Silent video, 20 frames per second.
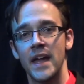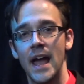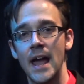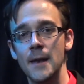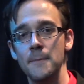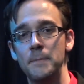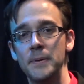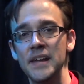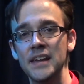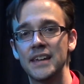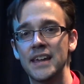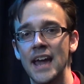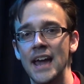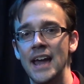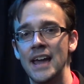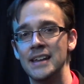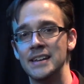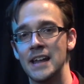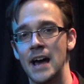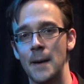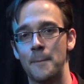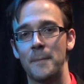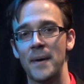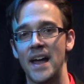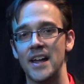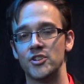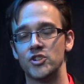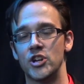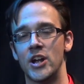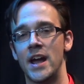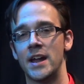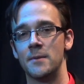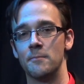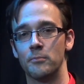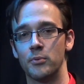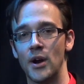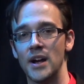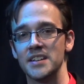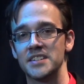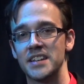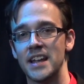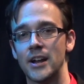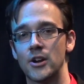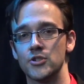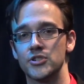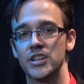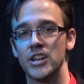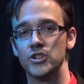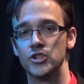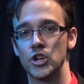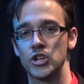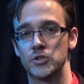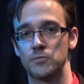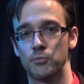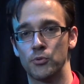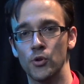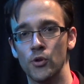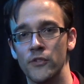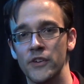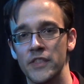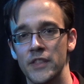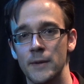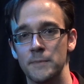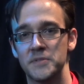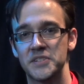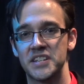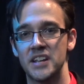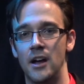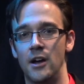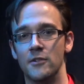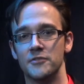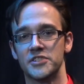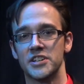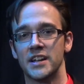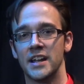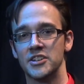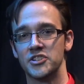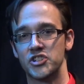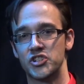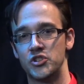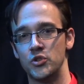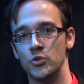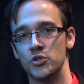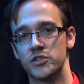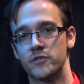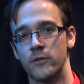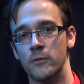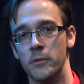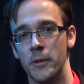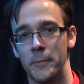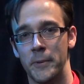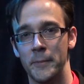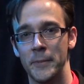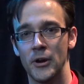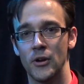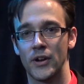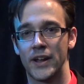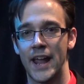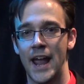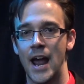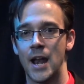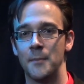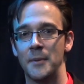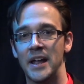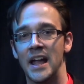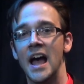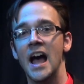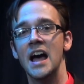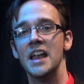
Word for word: NPK, Not Bad Chad, and Bryce Akers had just proven themselves against students from the Premier Academy.